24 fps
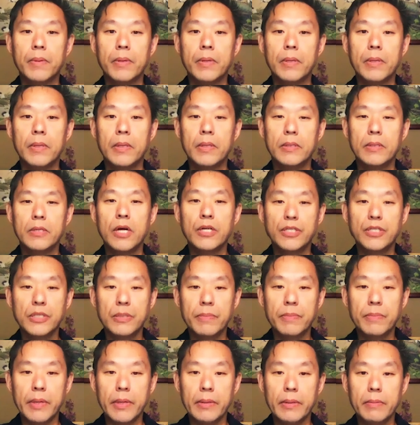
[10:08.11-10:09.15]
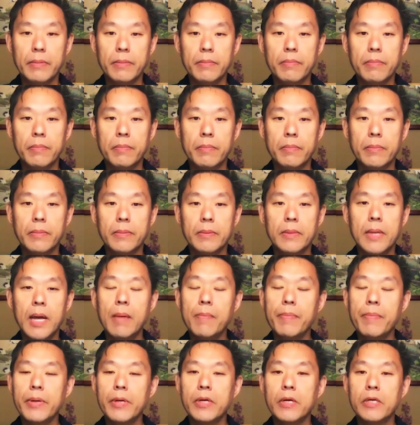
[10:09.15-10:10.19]
it touched me,
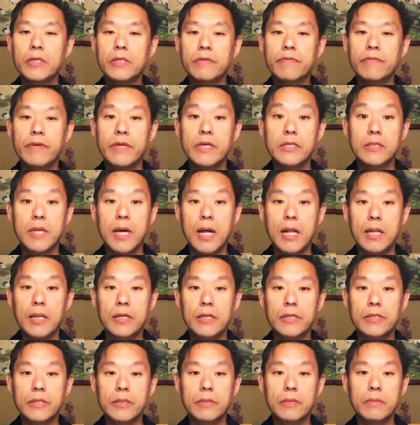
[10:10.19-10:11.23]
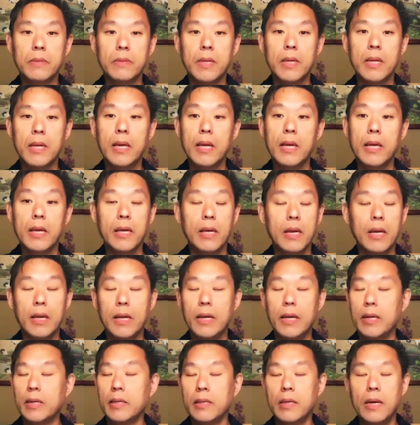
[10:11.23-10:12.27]
not because of his knowledge and
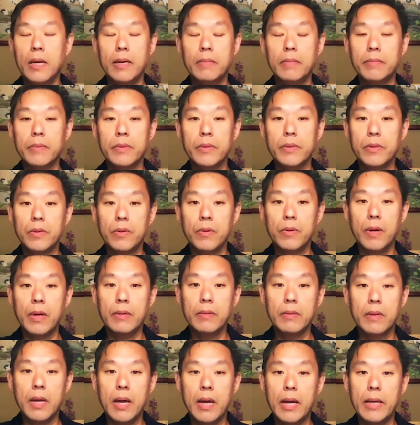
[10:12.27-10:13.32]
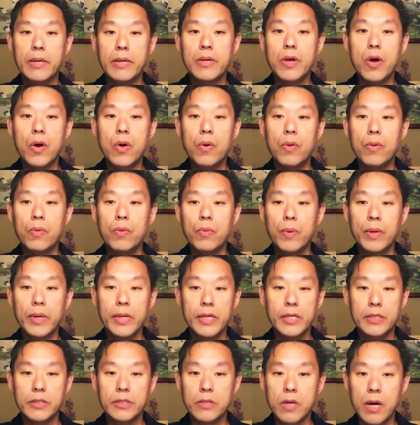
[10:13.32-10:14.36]
I know what
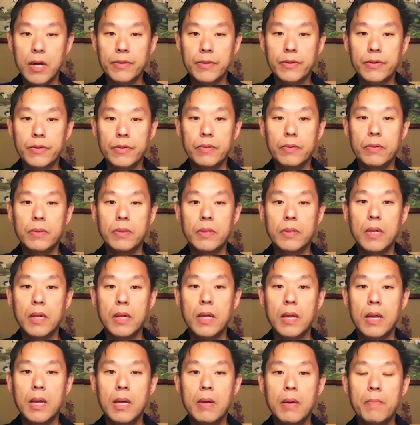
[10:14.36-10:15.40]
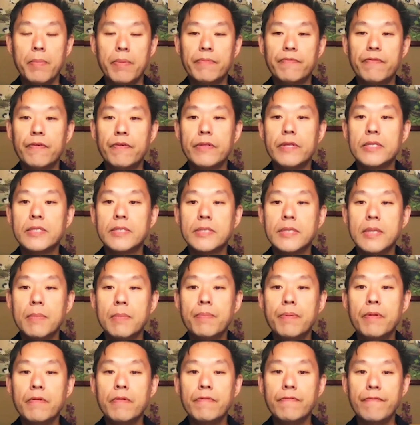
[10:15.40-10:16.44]
he's gone through, but for the
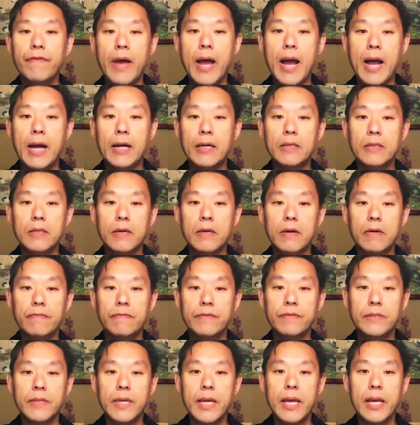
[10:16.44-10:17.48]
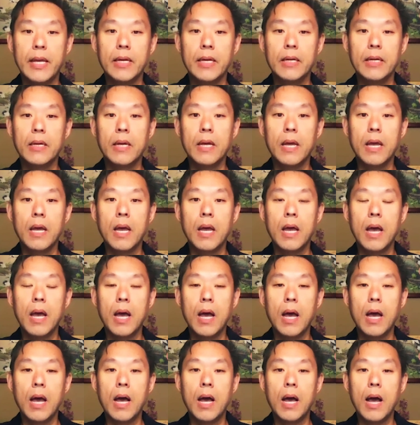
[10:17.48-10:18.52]
simple fact of saying,
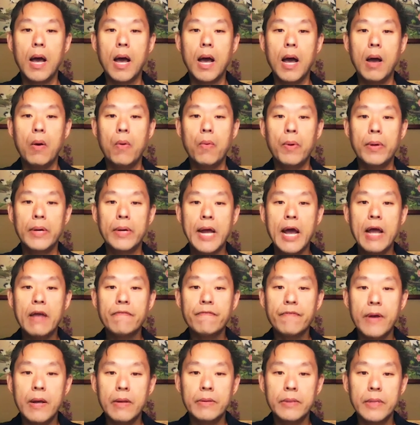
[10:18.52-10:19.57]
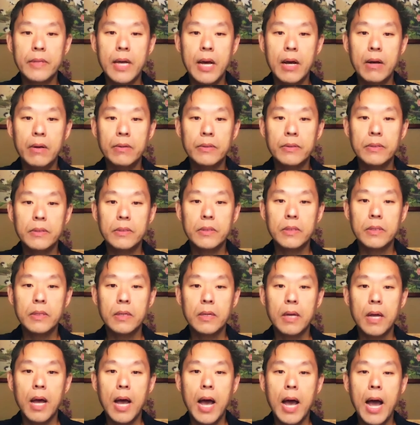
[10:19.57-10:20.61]
when I found out,
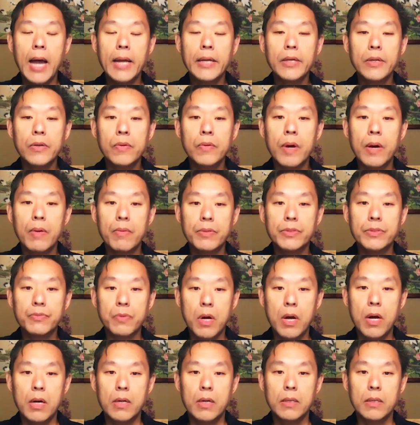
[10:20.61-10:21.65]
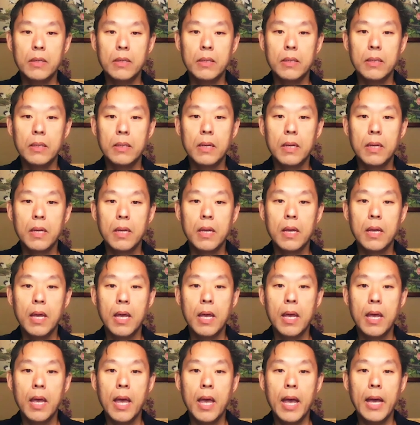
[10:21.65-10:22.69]
I knew I was wrong,
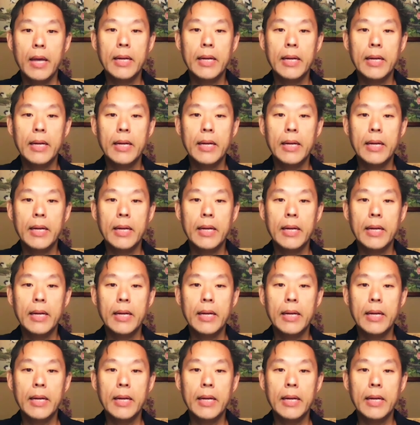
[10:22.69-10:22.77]
and